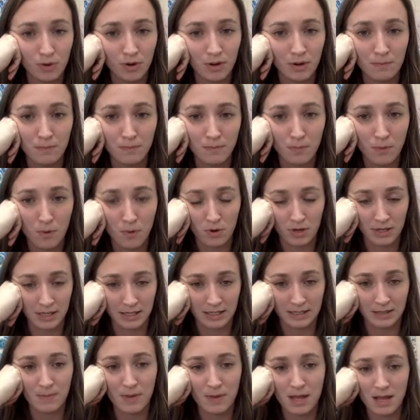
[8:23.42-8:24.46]

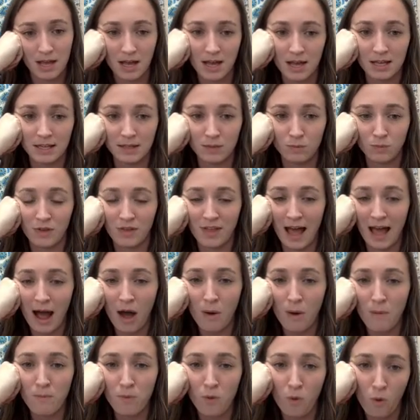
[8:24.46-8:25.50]
important because
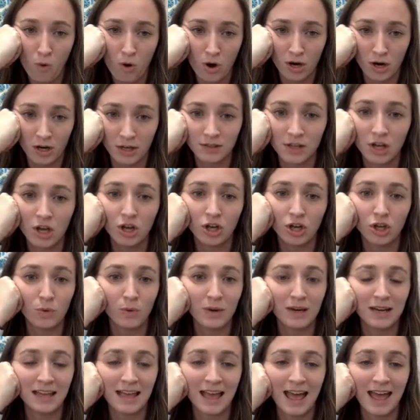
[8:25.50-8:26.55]
without pores, you
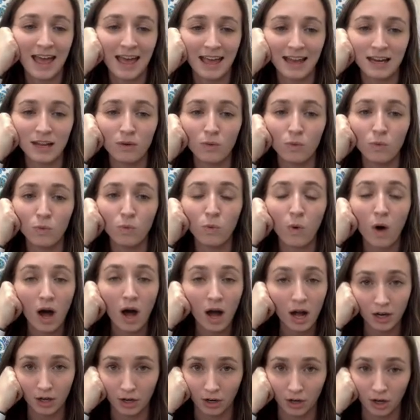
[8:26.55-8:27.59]
wouldn't get any
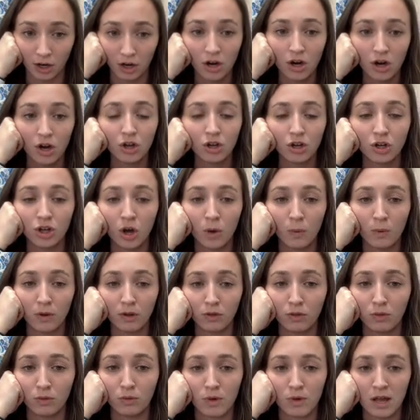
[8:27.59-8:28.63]
water going
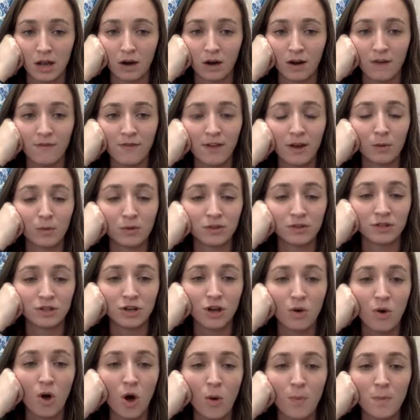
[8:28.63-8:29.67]
through here. If there was
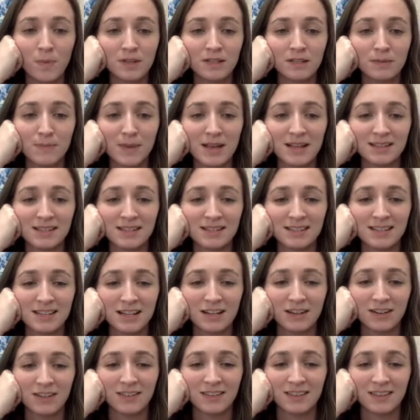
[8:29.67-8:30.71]
no open spaces
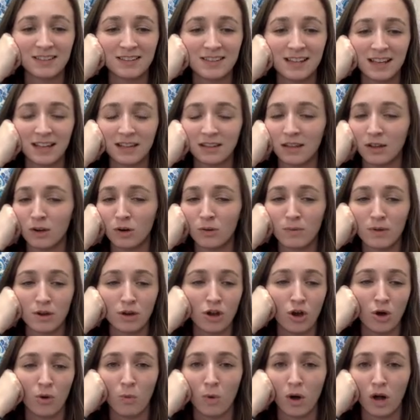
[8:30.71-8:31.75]
here in the sand, there'd be
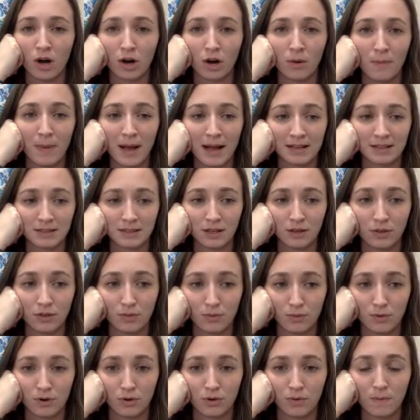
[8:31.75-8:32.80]
no water passing
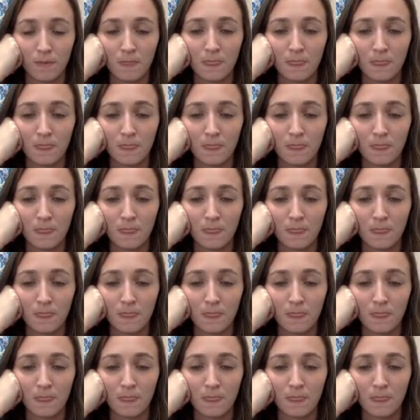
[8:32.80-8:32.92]
through.